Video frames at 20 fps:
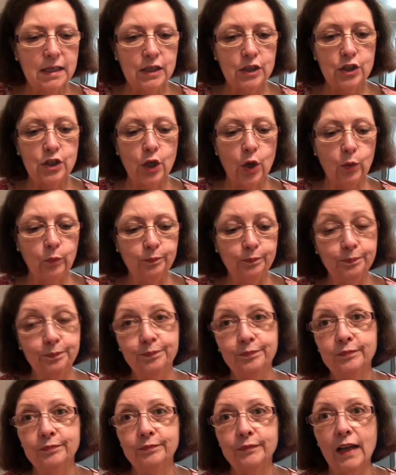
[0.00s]
So,
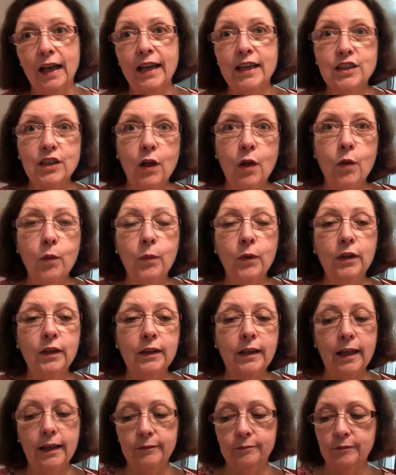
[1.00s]
I guess I
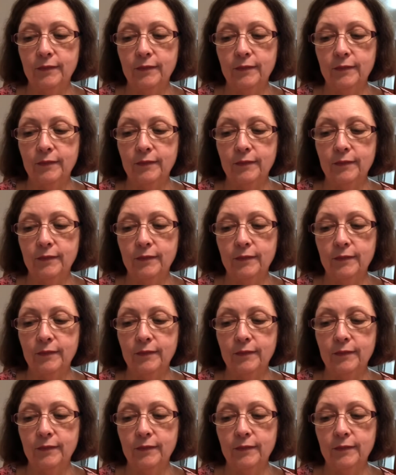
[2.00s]
will